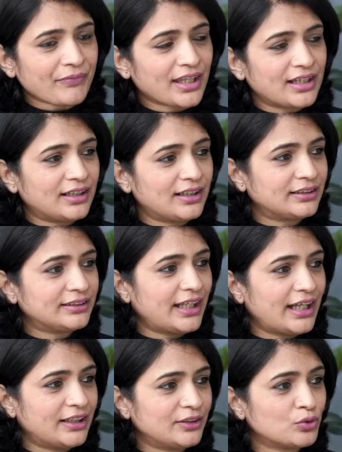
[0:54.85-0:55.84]

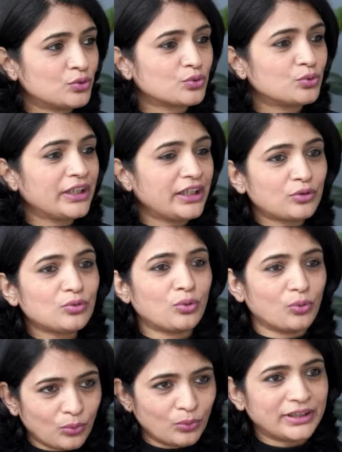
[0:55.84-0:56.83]
that those who need to
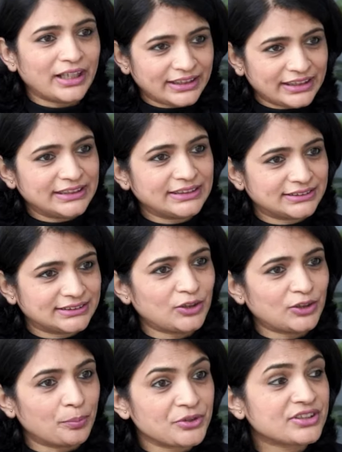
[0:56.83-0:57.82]
know that these
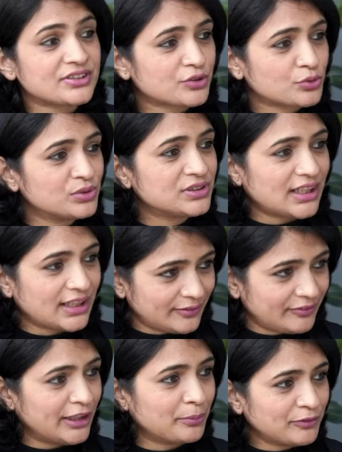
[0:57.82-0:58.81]
options tools are
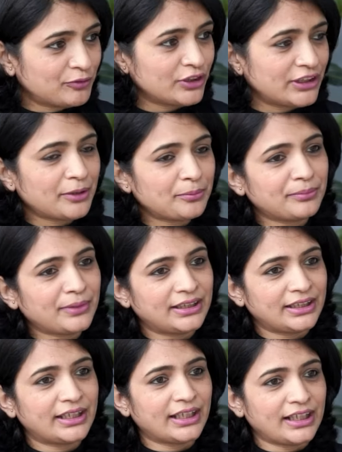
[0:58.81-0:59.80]
available for them and
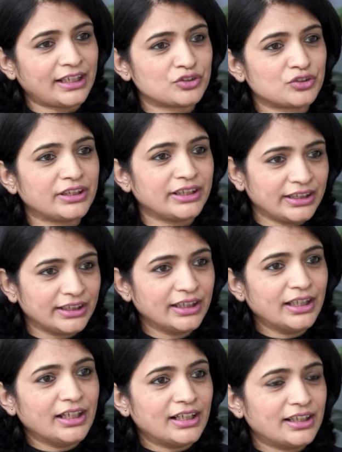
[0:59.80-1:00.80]
they can actually
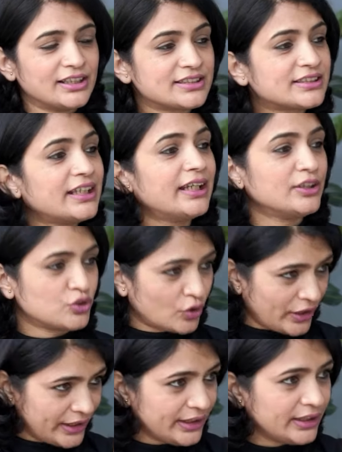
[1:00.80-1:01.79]
uh, still
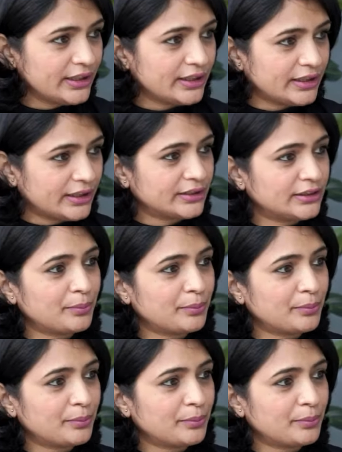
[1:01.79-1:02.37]
enjoy uh, the